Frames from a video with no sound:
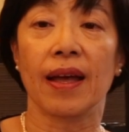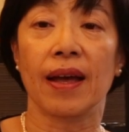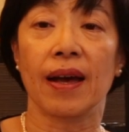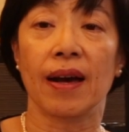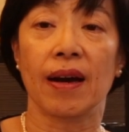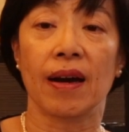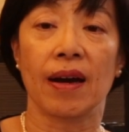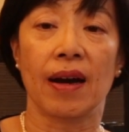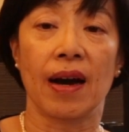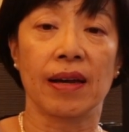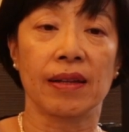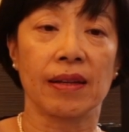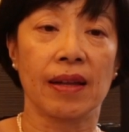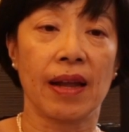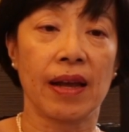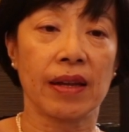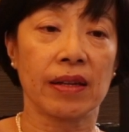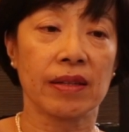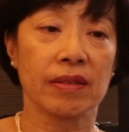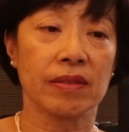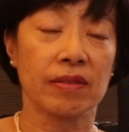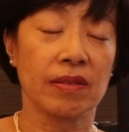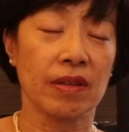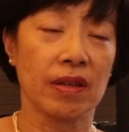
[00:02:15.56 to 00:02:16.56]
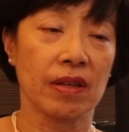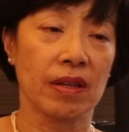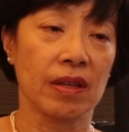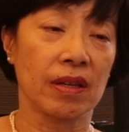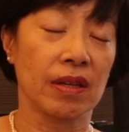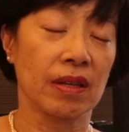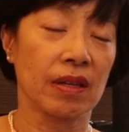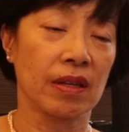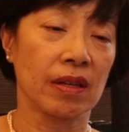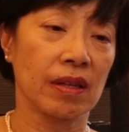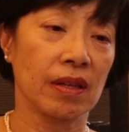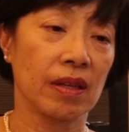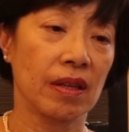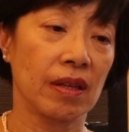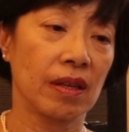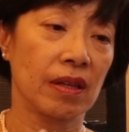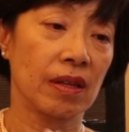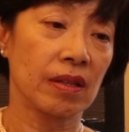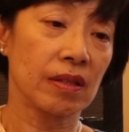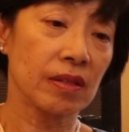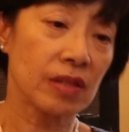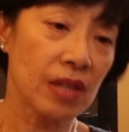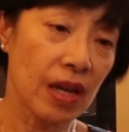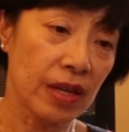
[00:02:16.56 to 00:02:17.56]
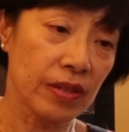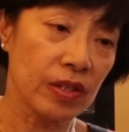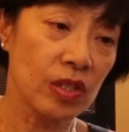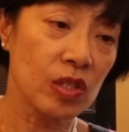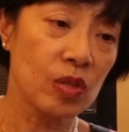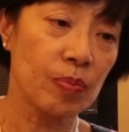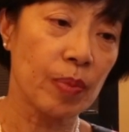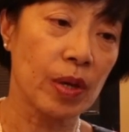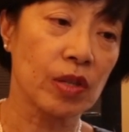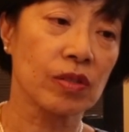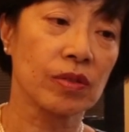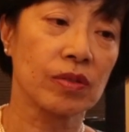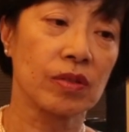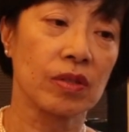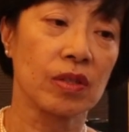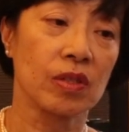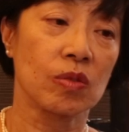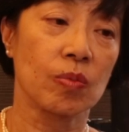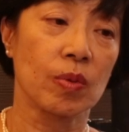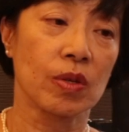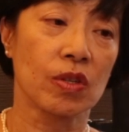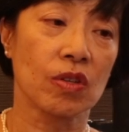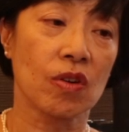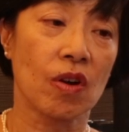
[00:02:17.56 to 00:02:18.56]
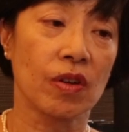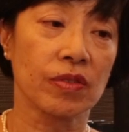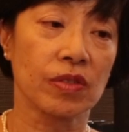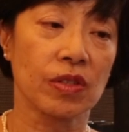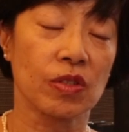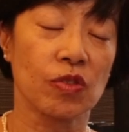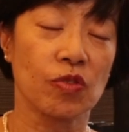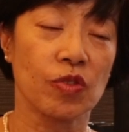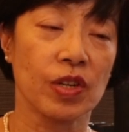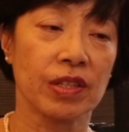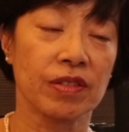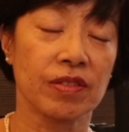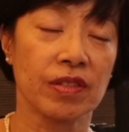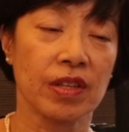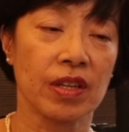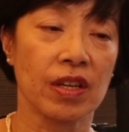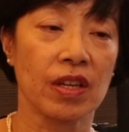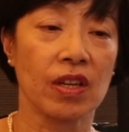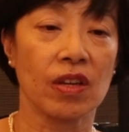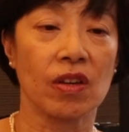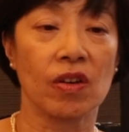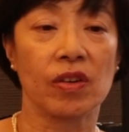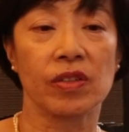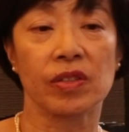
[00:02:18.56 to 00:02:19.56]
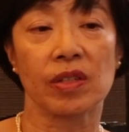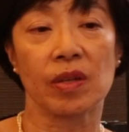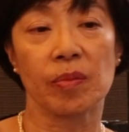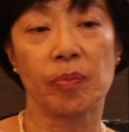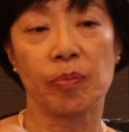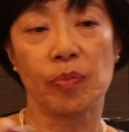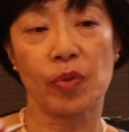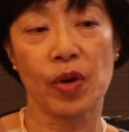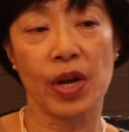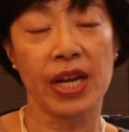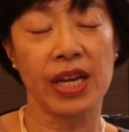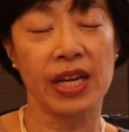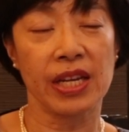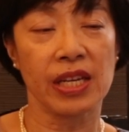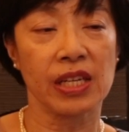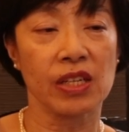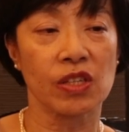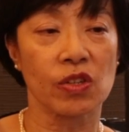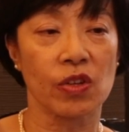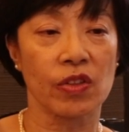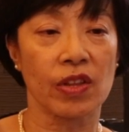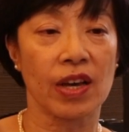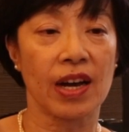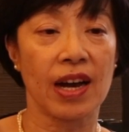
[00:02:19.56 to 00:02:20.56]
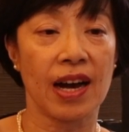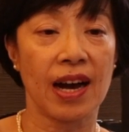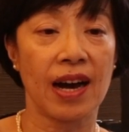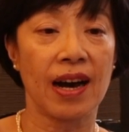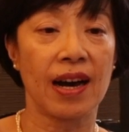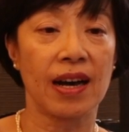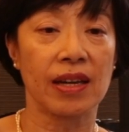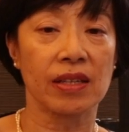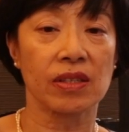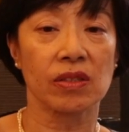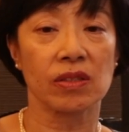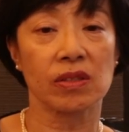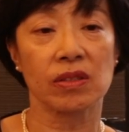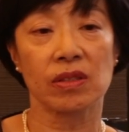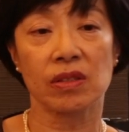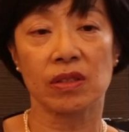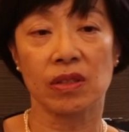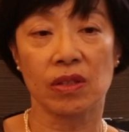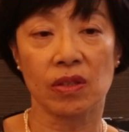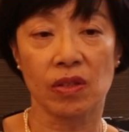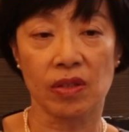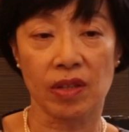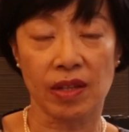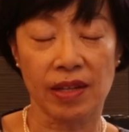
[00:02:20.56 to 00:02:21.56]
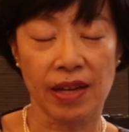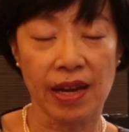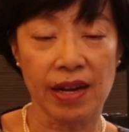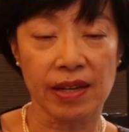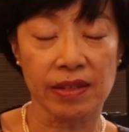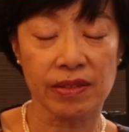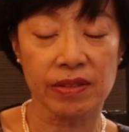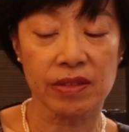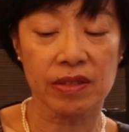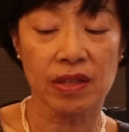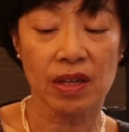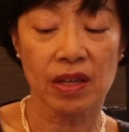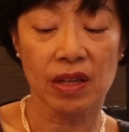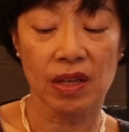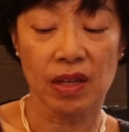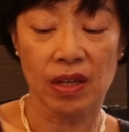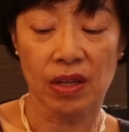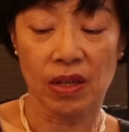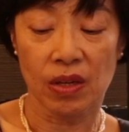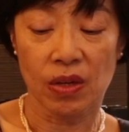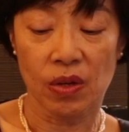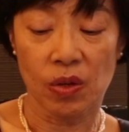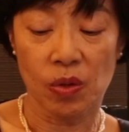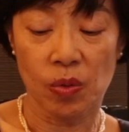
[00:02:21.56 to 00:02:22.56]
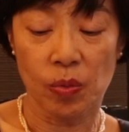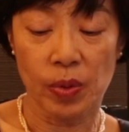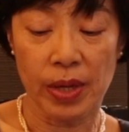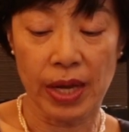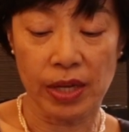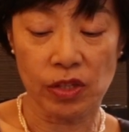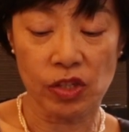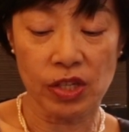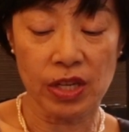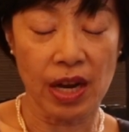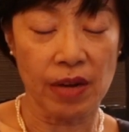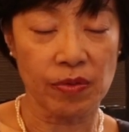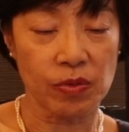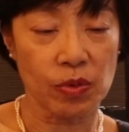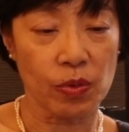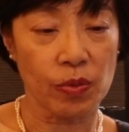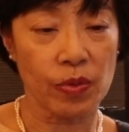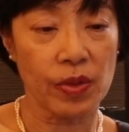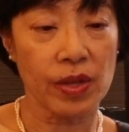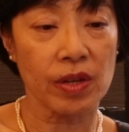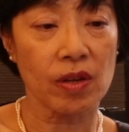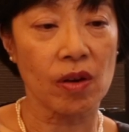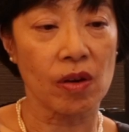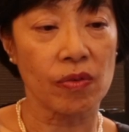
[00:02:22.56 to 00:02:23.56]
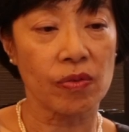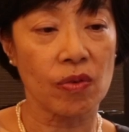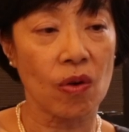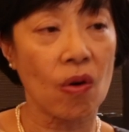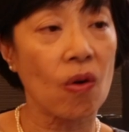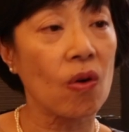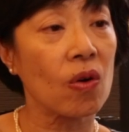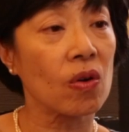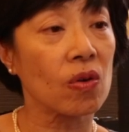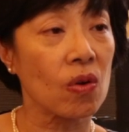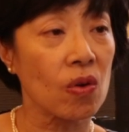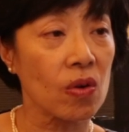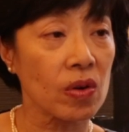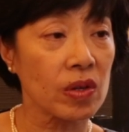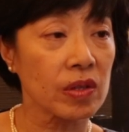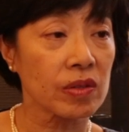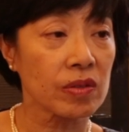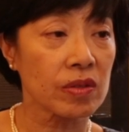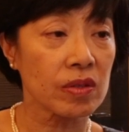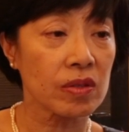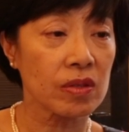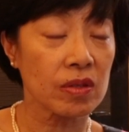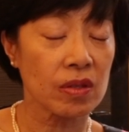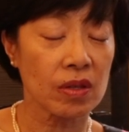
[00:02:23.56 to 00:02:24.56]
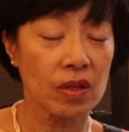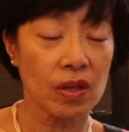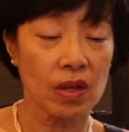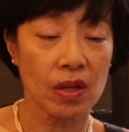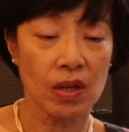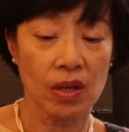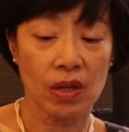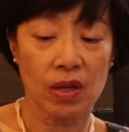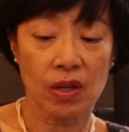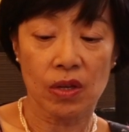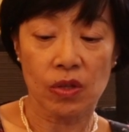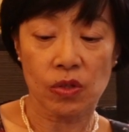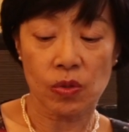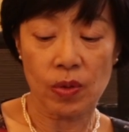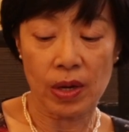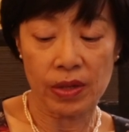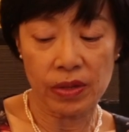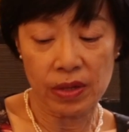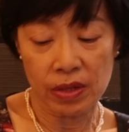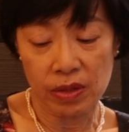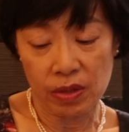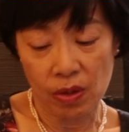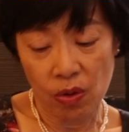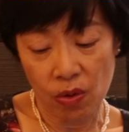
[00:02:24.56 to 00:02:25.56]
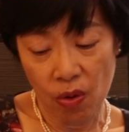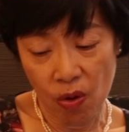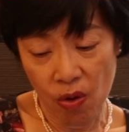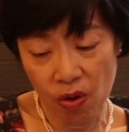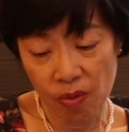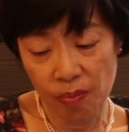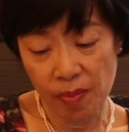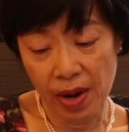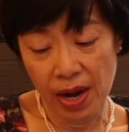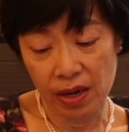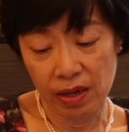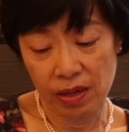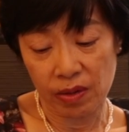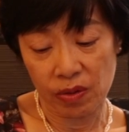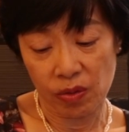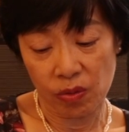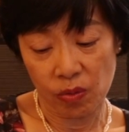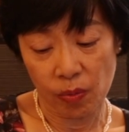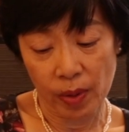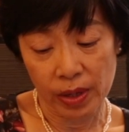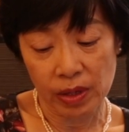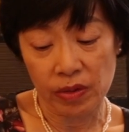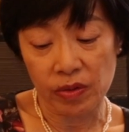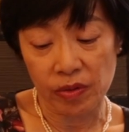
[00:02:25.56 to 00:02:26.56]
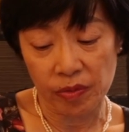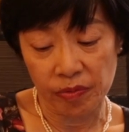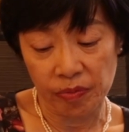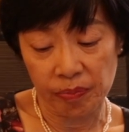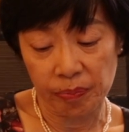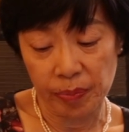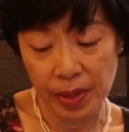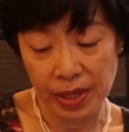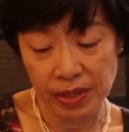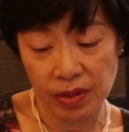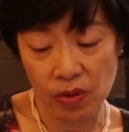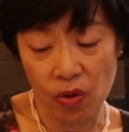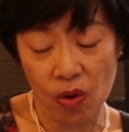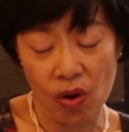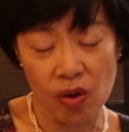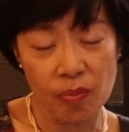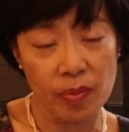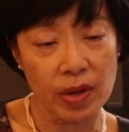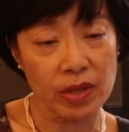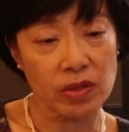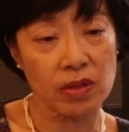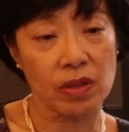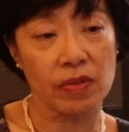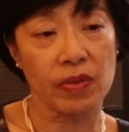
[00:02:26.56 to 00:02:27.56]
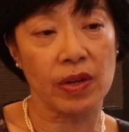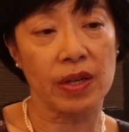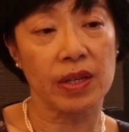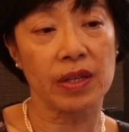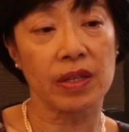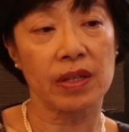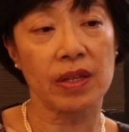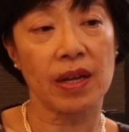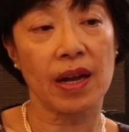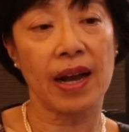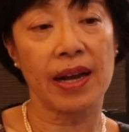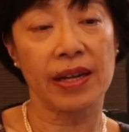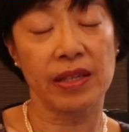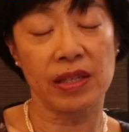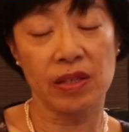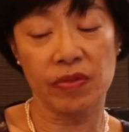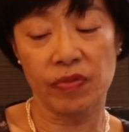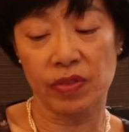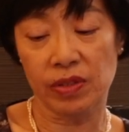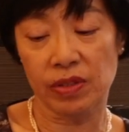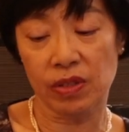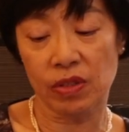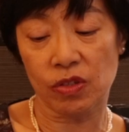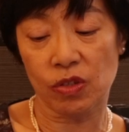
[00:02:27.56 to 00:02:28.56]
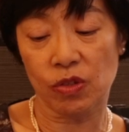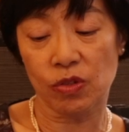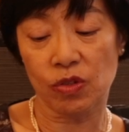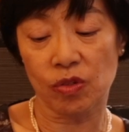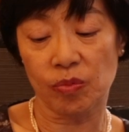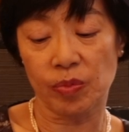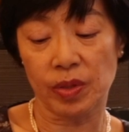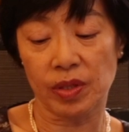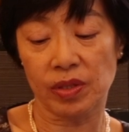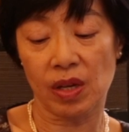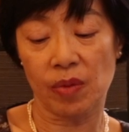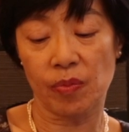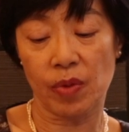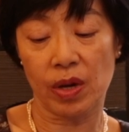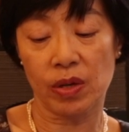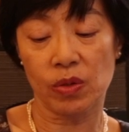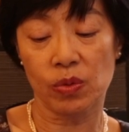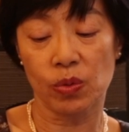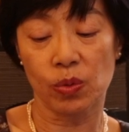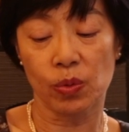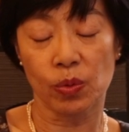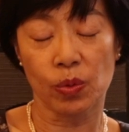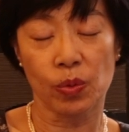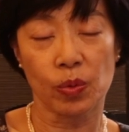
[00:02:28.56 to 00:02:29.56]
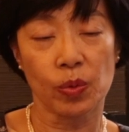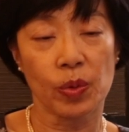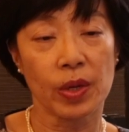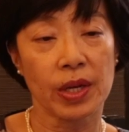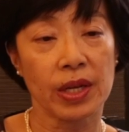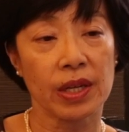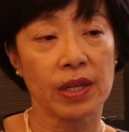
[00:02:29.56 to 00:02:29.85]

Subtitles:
unlike say other specialties which concentrate say on the brain or the heart or the lungs, we actually have to think of all organs. So I think the hallmark, one of the basic hallmarks of an ID physician should be someone who